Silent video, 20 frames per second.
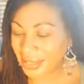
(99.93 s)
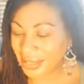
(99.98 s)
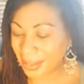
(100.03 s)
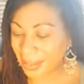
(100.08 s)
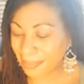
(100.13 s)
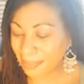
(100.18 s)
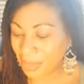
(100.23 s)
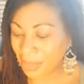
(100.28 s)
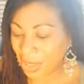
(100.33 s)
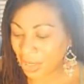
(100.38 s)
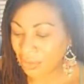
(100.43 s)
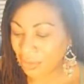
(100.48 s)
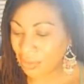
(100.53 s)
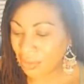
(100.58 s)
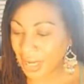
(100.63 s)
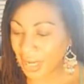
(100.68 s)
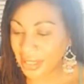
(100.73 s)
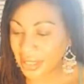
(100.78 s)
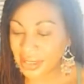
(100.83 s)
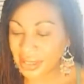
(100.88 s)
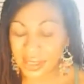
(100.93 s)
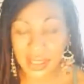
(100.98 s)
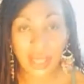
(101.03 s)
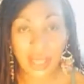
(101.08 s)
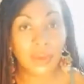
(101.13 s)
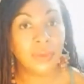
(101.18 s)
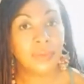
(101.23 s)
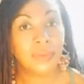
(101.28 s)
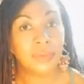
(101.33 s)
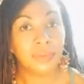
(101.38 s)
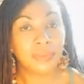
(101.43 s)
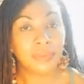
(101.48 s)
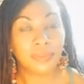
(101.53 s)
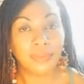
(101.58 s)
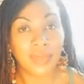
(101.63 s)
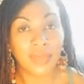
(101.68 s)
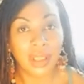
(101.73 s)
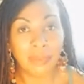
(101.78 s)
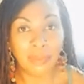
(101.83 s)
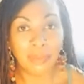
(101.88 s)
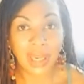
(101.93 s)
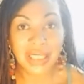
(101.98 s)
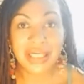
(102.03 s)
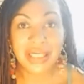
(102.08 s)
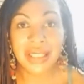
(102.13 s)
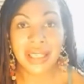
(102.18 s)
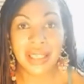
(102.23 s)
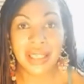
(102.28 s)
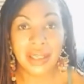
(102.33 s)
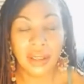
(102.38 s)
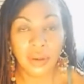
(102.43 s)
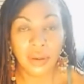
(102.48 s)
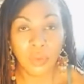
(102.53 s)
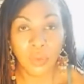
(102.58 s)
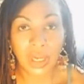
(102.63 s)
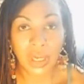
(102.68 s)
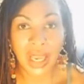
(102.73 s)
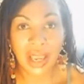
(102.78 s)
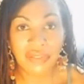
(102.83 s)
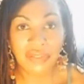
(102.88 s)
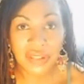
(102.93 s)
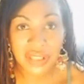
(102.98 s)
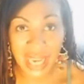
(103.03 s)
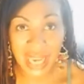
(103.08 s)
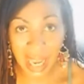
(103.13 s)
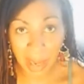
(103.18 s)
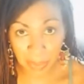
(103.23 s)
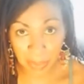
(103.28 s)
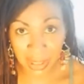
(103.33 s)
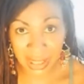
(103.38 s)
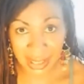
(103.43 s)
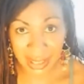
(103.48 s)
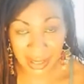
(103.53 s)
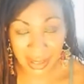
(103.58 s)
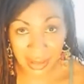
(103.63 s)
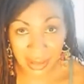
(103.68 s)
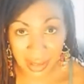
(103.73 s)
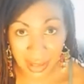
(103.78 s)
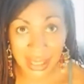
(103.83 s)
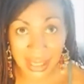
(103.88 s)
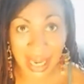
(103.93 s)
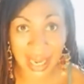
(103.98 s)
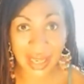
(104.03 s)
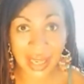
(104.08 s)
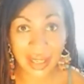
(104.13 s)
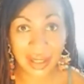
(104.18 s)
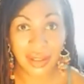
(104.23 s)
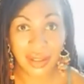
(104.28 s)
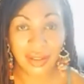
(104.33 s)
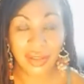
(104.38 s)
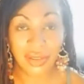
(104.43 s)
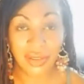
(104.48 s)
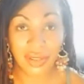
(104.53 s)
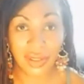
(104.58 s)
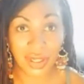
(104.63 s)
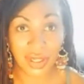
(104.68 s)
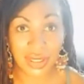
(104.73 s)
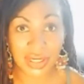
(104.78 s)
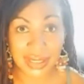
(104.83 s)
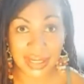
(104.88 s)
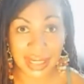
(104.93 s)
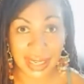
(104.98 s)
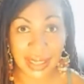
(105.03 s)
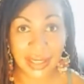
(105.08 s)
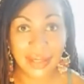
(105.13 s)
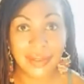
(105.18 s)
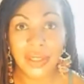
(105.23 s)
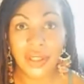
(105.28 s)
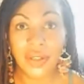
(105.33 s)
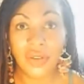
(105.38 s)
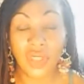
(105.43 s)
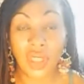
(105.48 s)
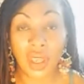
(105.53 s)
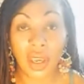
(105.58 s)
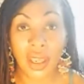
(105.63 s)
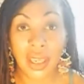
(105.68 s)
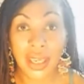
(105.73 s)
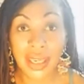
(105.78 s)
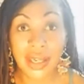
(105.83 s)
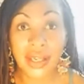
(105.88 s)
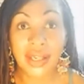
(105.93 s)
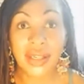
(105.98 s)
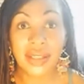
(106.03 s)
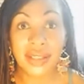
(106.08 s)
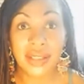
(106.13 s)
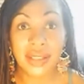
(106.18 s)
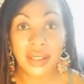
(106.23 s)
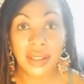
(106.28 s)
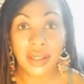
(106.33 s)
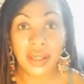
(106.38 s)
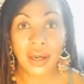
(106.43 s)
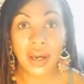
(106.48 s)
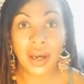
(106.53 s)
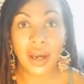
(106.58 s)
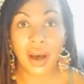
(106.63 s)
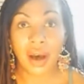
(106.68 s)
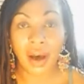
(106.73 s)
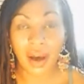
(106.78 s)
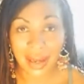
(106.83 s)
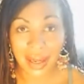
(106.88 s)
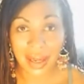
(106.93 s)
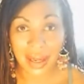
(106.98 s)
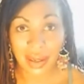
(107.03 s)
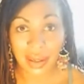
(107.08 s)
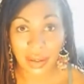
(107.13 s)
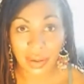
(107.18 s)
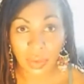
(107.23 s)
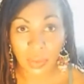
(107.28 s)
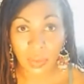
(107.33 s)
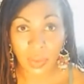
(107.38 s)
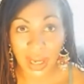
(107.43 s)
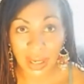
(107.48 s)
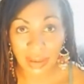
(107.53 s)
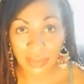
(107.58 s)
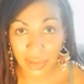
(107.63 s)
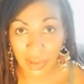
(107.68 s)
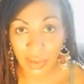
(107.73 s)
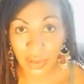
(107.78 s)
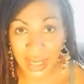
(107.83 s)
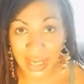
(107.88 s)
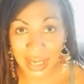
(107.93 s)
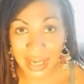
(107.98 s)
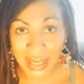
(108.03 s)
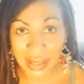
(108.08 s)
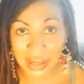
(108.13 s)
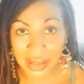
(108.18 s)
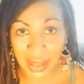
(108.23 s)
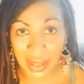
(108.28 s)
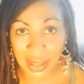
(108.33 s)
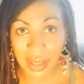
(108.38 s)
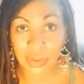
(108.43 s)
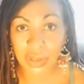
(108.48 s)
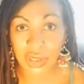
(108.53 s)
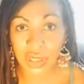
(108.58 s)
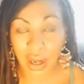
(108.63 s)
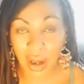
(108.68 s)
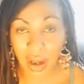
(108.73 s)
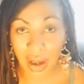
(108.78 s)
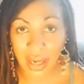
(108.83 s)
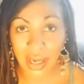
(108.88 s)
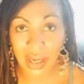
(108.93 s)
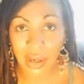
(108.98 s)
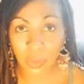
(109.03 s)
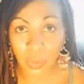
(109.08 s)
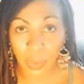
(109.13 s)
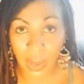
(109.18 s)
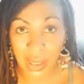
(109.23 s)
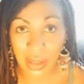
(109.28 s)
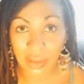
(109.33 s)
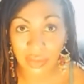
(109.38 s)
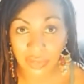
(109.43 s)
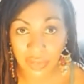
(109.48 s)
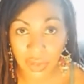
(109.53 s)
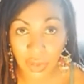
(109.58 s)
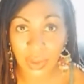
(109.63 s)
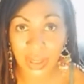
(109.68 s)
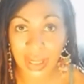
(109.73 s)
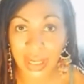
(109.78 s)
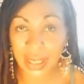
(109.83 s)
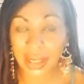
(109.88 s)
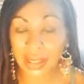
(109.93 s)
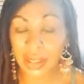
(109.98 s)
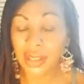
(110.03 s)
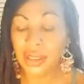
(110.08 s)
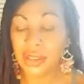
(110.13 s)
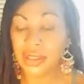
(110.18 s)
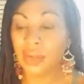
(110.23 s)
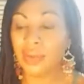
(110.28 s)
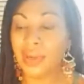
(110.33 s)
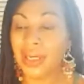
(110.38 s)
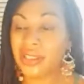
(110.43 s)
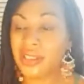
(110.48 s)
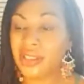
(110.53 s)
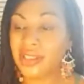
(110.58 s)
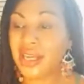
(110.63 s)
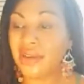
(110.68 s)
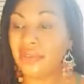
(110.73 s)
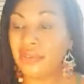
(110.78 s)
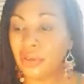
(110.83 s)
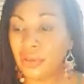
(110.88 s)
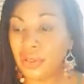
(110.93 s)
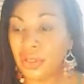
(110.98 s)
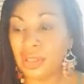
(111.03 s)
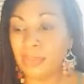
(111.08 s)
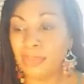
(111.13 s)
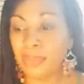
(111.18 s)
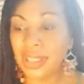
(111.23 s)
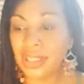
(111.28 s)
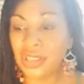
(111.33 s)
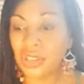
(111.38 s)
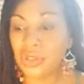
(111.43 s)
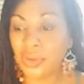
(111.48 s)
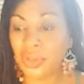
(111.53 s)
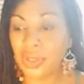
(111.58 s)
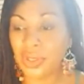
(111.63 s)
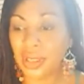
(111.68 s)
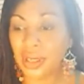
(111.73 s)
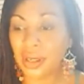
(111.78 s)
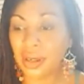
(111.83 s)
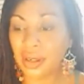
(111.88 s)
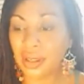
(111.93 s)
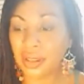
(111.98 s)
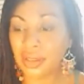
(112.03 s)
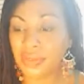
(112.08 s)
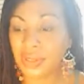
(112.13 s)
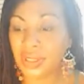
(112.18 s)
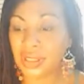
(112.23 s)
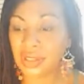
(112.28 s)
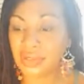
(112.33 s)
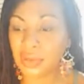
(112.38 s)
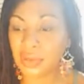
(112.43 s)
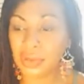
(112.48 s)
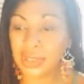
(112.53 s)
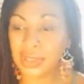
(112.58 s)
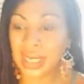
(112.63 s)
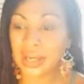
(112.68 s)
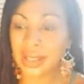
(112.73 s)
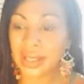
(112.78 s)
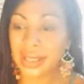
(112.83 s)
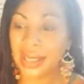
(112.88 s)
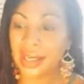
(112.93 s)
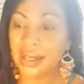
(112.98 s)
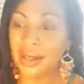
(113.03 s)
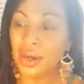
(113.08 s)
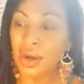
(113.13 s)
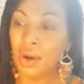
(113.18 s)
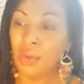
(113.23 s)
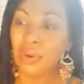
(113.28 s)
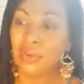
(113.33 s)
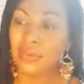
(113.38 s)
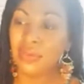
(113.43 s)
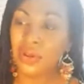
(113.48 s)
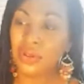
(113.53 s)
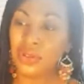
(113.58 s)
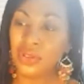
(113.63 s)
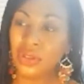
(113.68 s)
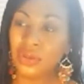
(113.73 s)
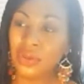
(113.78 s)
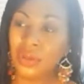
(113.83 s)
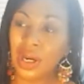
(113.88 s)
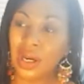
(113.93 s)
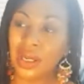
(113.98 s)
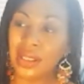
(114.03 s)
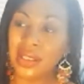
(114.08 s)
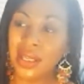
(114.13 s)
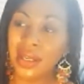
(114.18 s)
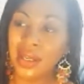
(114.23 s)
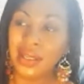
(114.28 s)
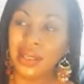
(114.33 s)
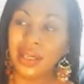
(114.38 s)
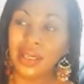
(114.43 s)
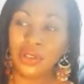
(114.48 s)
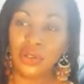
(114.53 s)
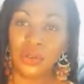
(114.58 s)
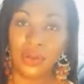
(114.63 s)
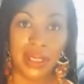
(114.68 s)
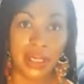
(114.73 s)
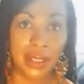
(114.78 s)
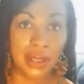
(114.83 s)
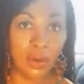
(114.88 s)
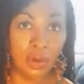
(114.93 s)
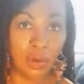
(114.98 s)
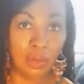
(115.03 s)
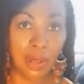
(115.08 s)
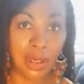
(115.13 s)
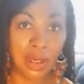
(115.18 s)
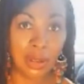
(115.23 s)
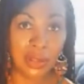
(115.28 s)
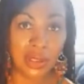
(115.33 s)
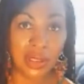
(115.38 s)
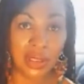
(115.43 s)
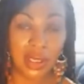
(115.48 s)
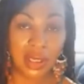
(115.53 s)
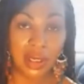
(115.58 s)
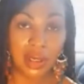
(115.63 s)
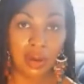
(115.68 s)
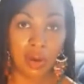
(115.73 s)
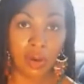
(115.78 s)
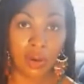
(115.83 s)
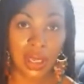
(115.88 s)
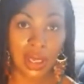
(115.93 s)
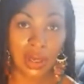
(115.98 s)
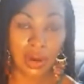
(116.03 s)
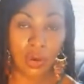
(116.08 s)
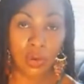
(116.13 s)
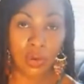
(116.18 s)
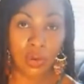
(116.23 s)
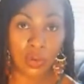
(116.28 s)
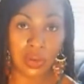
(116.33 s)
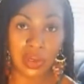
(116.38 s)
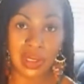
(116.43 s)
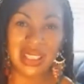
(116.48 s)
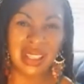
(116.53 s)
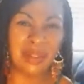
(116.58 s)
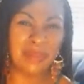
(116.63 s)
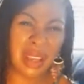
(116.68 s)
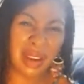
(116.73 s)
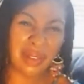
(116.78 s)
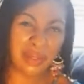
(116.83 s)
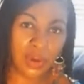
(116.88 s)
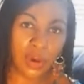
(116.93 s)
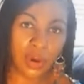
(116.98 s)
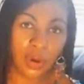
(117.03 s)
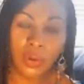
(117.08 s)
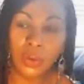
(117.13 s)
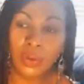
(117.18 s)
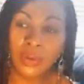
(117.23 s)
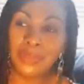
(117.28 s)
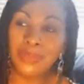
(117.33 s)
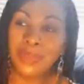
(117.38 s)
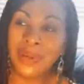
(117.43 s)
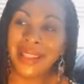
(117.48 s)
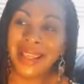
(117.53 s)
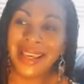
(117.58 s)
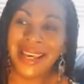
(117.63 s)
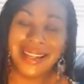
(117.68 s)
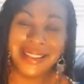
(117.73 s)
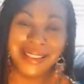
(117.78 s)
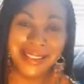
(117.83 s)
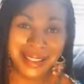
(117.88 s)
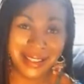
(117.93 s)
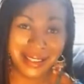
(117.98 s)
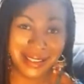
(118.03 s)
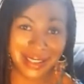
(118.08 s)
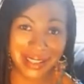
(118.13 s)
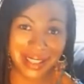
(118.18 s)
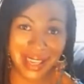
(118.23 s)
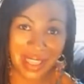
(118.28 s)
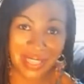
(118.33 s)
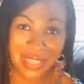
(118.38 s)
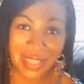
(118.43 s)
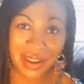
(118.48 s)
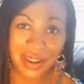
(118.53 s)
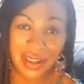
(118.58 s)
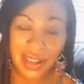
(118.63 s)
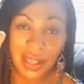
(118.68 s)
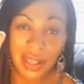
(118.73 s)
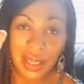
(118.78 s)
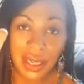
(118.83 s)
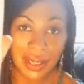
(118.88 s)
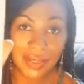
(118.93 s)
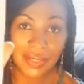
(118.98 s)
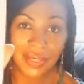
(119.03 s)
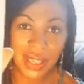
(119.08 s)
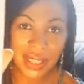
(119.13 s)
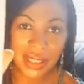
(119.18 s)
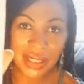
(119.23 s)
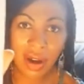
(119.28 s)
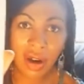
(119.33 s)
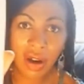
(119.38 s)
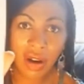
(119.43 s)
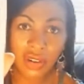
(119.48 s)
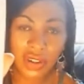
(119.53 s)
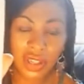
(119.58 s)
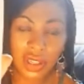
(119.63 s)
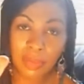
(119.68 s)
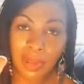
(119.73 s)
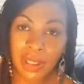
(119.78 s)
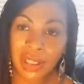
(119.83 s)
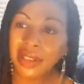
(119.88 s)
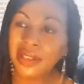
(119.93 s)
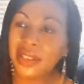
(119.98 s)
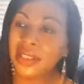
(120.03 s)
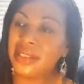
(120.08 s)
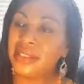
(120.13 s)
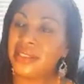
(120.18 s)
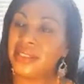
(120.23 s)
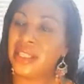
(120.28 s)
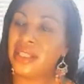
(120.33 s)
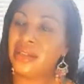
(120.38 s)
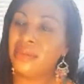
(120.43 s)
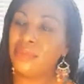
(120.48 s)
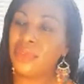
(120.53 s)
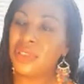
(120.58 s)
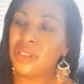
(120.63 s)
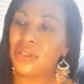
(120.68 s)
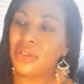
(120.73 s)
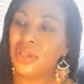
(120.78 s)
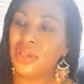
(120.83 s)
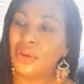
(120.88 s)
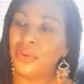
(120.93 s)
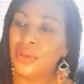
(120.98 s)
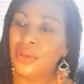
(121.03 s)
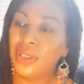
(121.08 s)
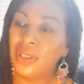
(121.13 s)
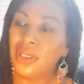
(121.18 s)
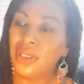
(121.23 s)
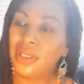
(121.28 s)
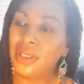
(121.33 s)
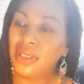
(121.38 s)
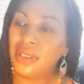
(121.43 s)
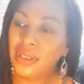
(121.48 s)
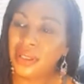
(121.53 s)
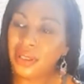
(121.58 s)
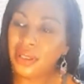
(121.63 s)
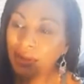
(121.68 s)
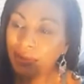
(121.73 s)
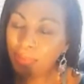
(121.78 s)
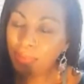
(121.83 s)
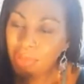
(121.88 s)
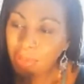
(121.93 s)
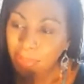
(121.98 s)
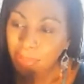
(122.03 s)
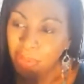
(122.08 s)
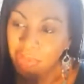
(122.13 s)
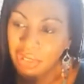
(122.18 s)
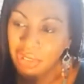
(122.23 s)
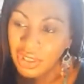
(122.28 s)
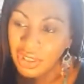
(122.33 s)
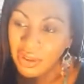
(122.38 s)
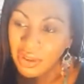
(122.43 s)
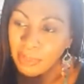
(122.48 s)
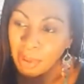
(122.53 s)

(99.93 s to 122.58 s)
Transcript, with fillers: And right, so basically whatever's happening today, Thursday, there is a higher way of looking at it. There is a higher way of viewing it. So let's just have a look at the picture on the card, first of all. Down here, we've got two guys, literally almost, locking horns, except they haven't got horns, but their heads are together in this argument that seems, you know, they're